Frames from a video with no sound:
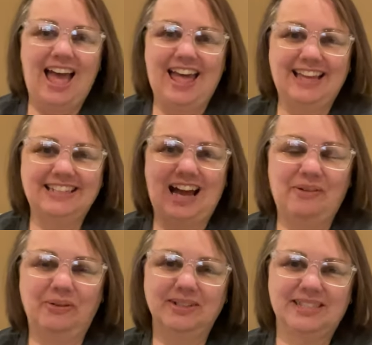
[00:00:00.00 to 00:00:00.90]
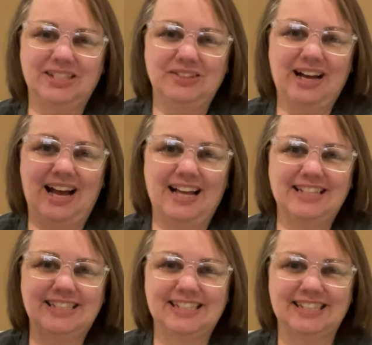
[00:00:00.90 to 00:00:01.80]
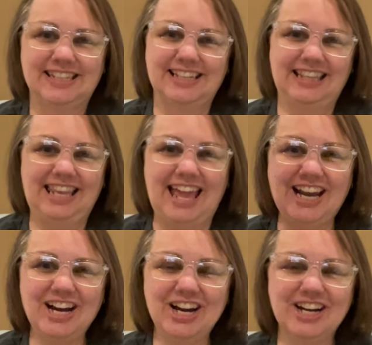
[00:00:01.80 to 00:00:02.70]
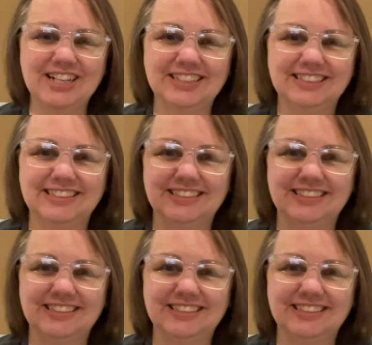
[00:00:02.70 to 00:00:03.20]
And I will see you guys later.